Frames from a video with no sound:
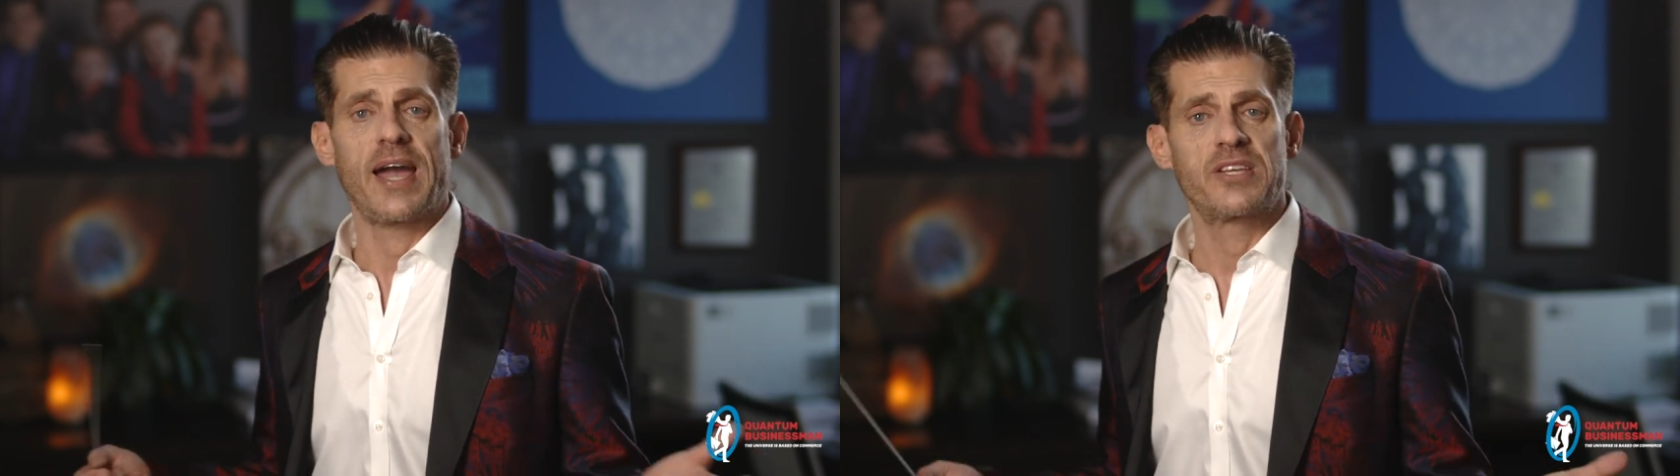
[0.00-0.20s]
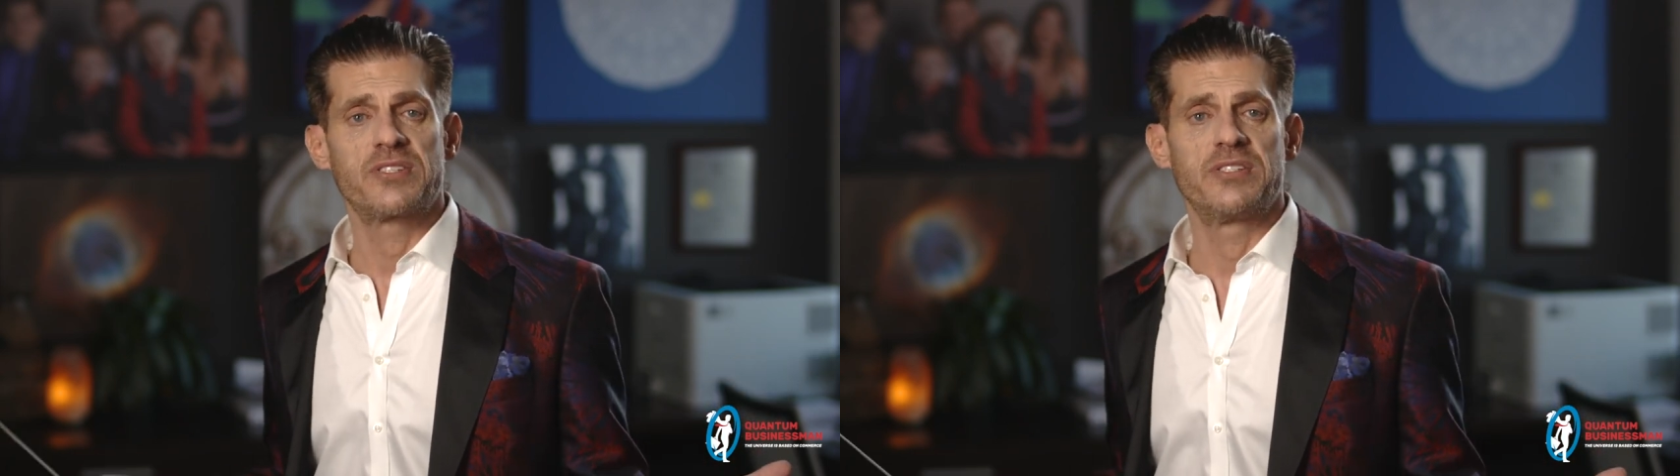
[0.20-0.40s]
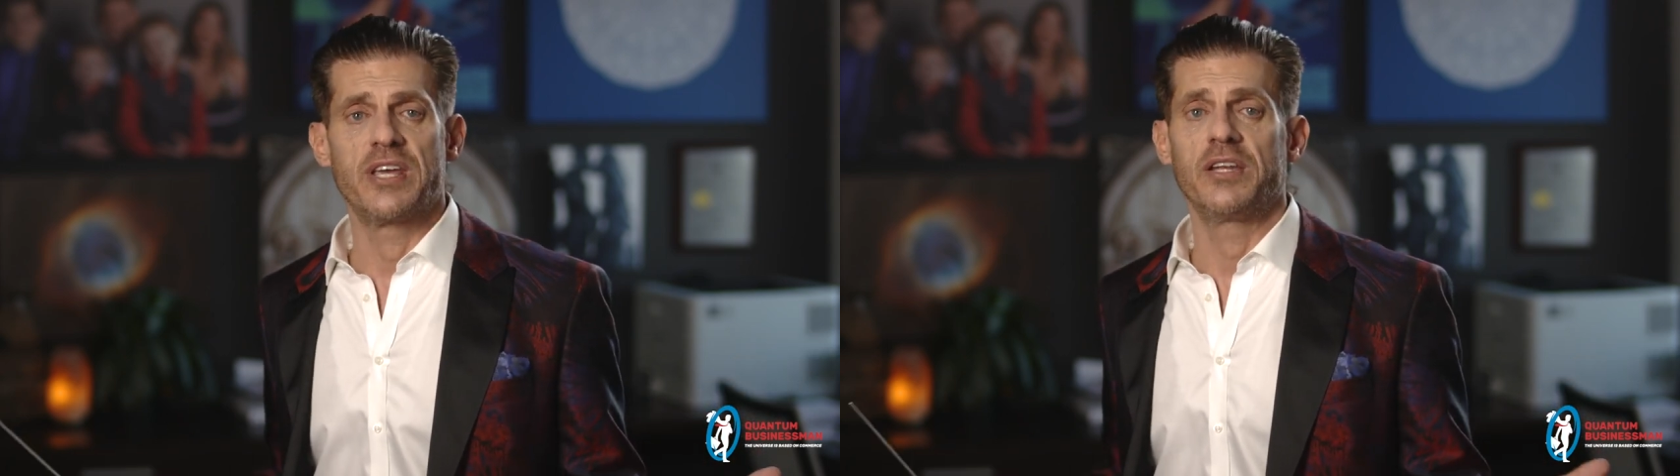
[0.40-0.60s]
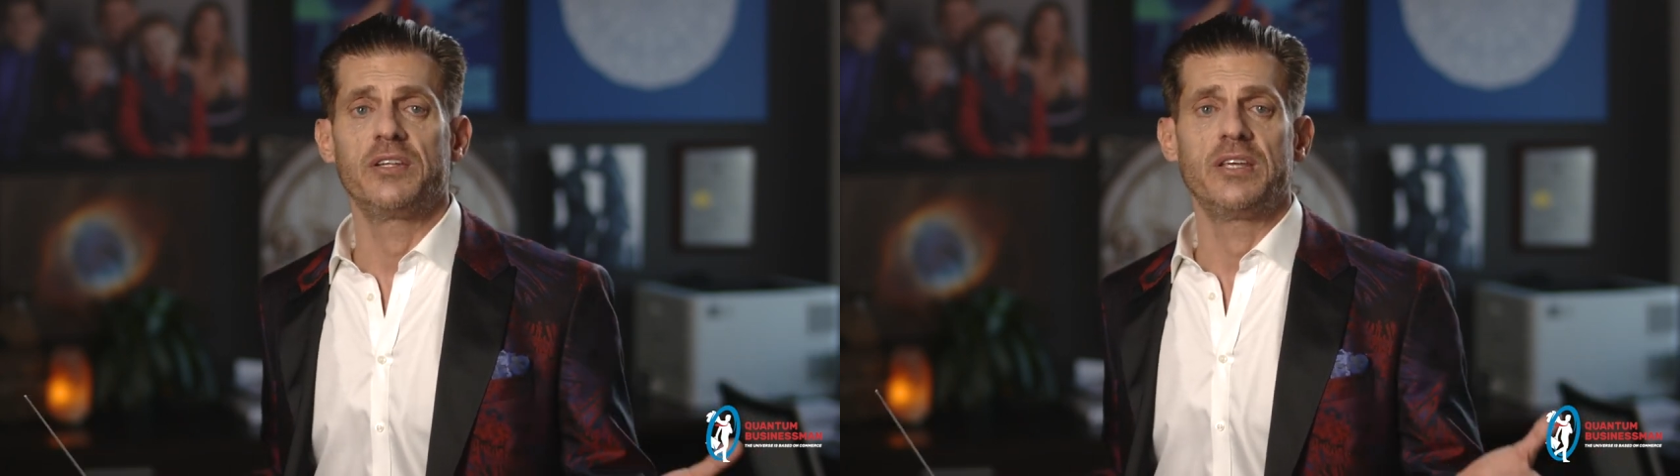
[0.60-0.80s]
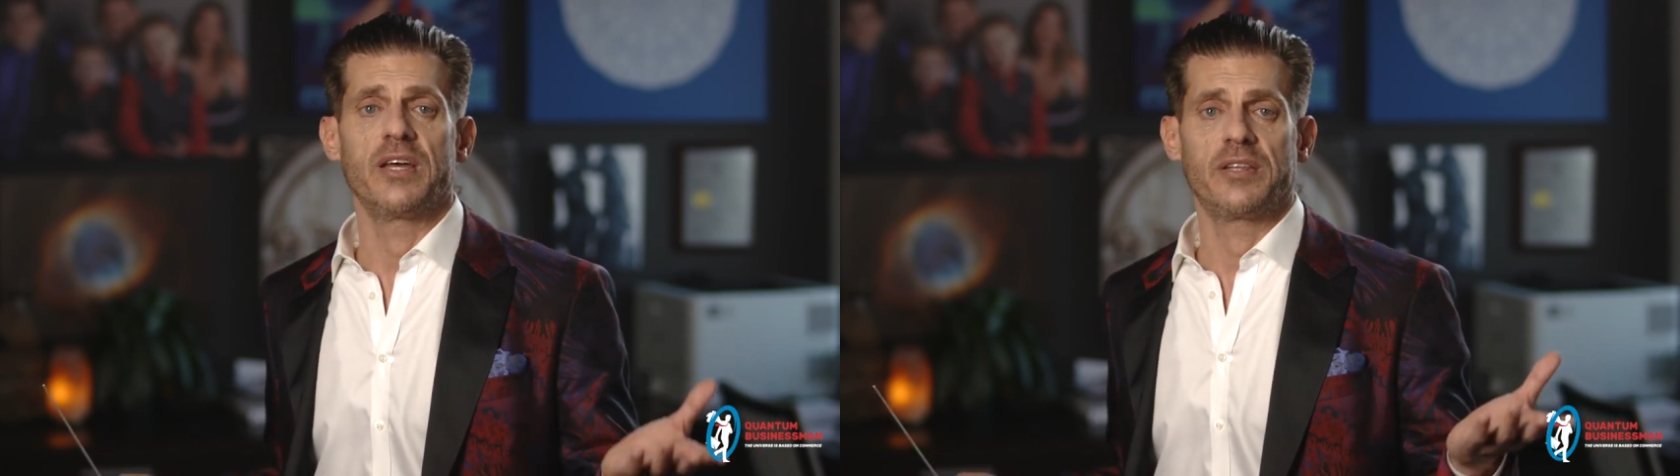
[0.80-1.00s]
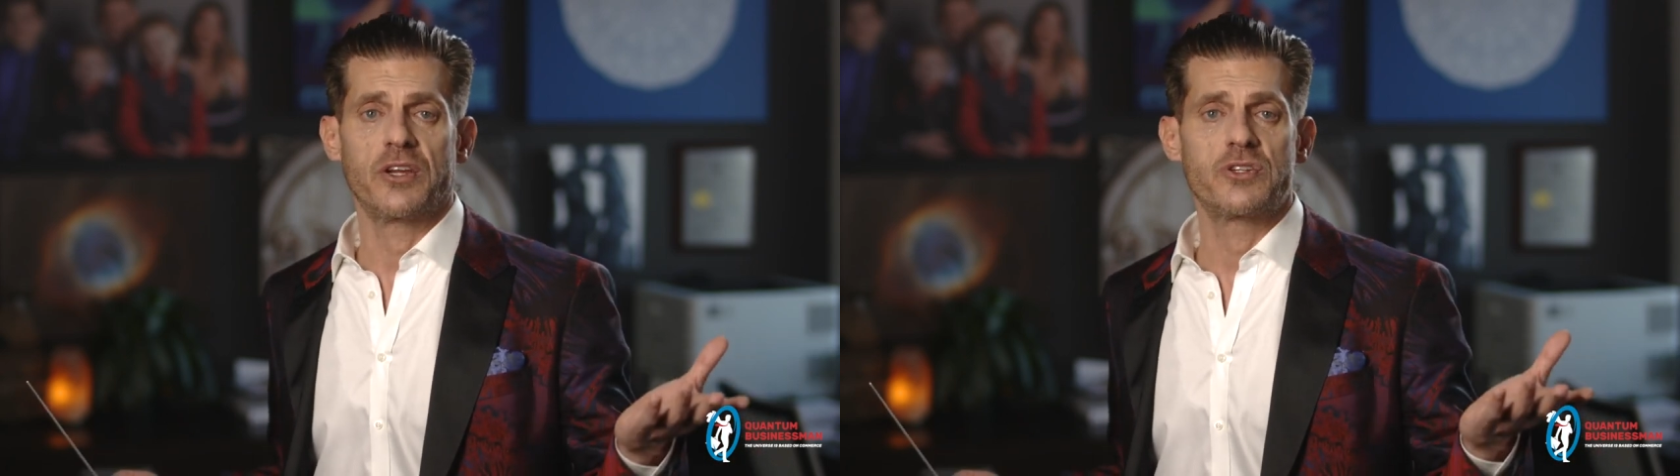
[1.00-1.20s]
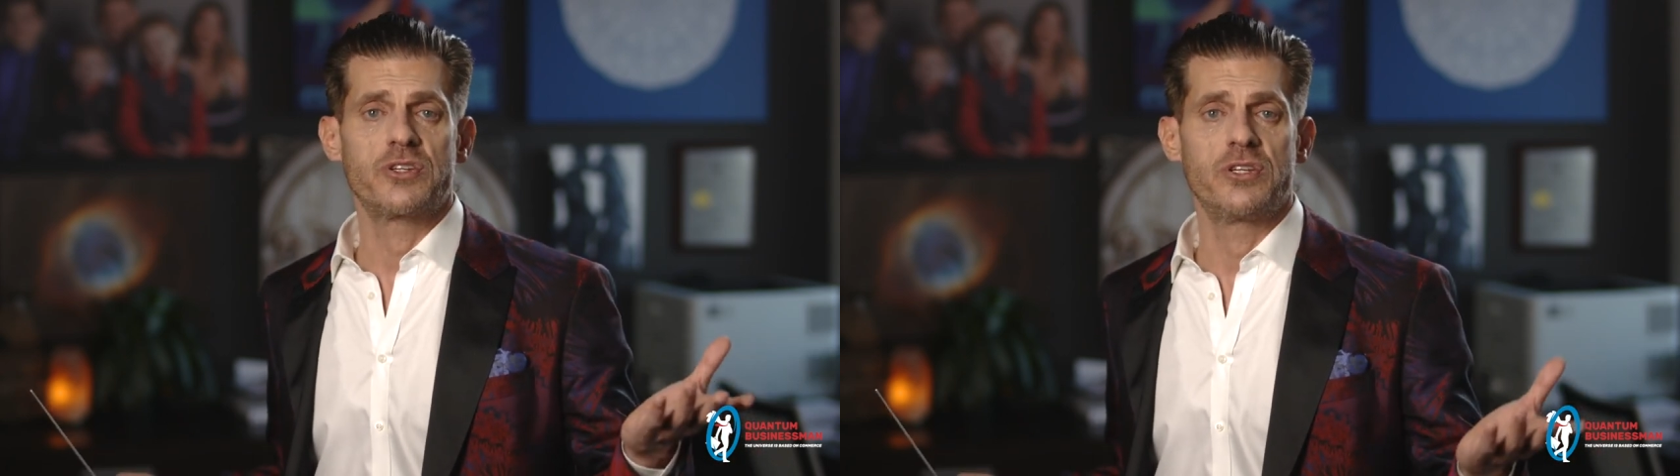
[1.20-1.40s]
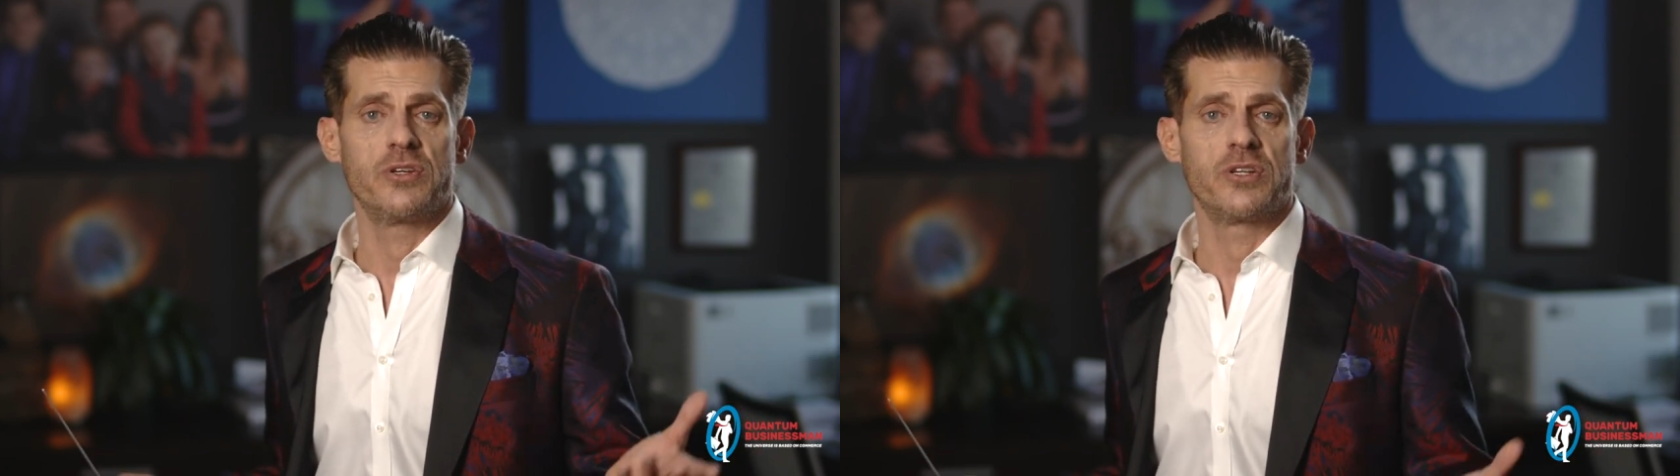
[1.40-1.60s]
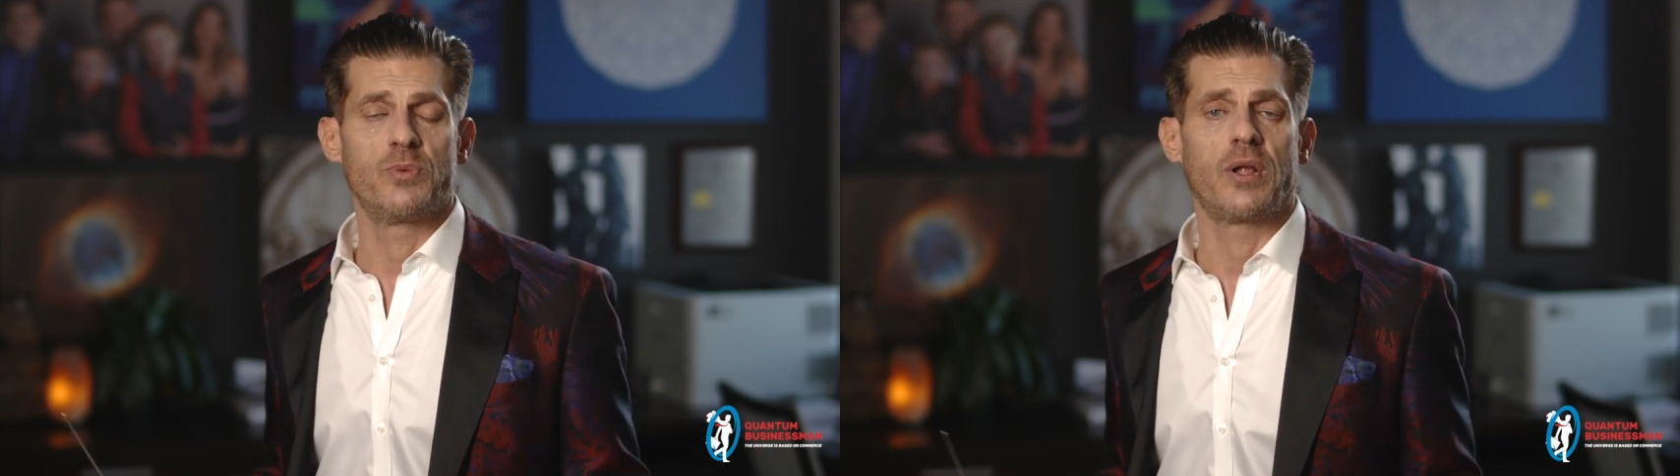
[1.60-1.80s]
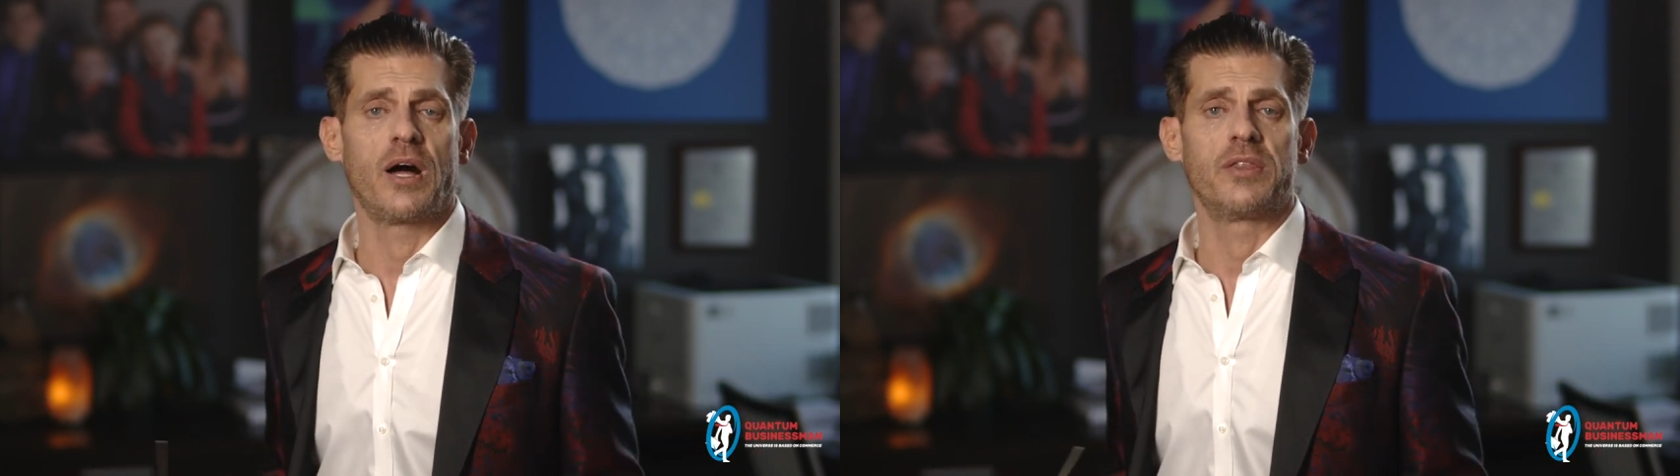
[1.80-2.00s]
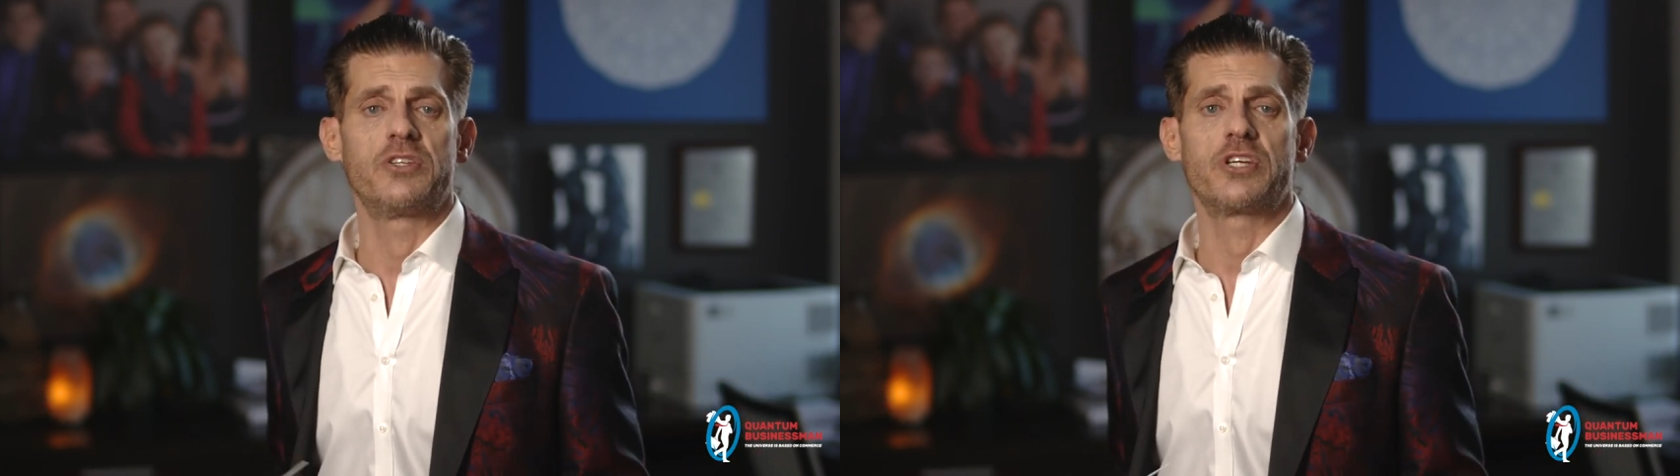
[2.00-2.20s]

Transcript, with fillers: accidentally electrocuted while on the